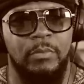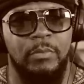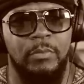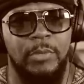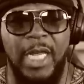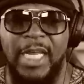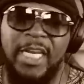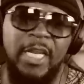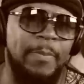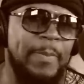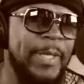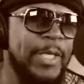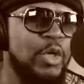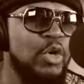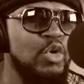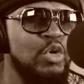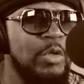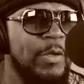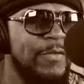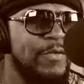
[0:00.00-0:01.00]
And it'd be
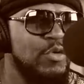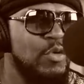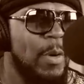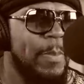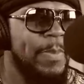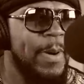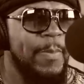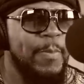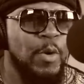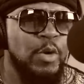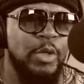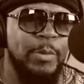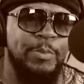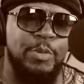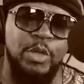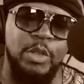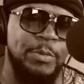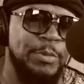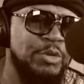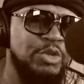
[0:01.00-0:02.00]
cool if you were a pup on the
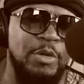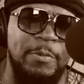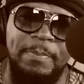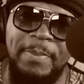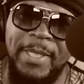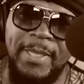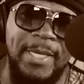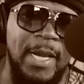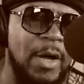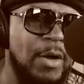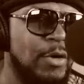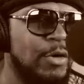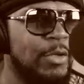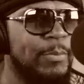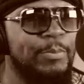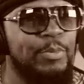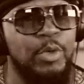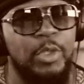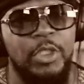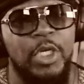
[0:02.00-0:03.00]
porch, but you're a big dog on the
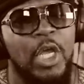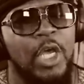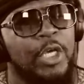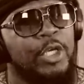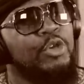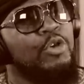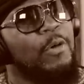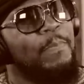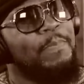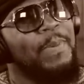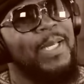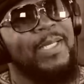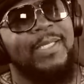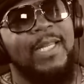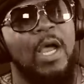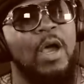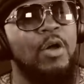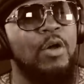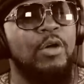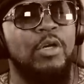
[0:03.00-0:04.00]
porch. You're a big
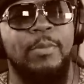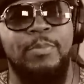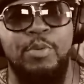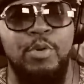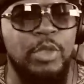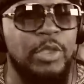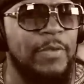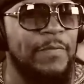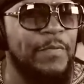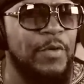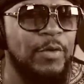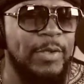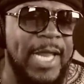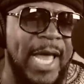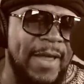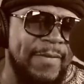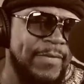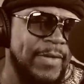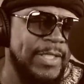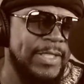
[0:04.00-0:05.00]
dog on the porch of your
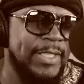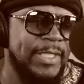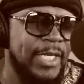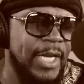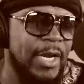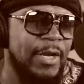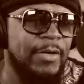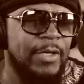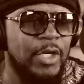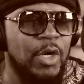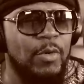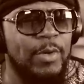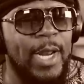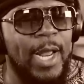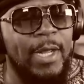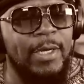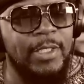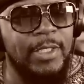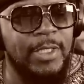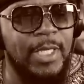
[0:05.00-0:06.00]
life, scared to go
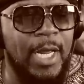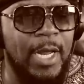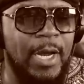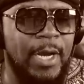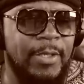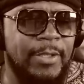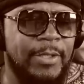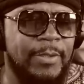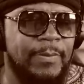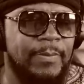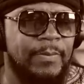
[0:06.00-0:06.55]
down the stairs,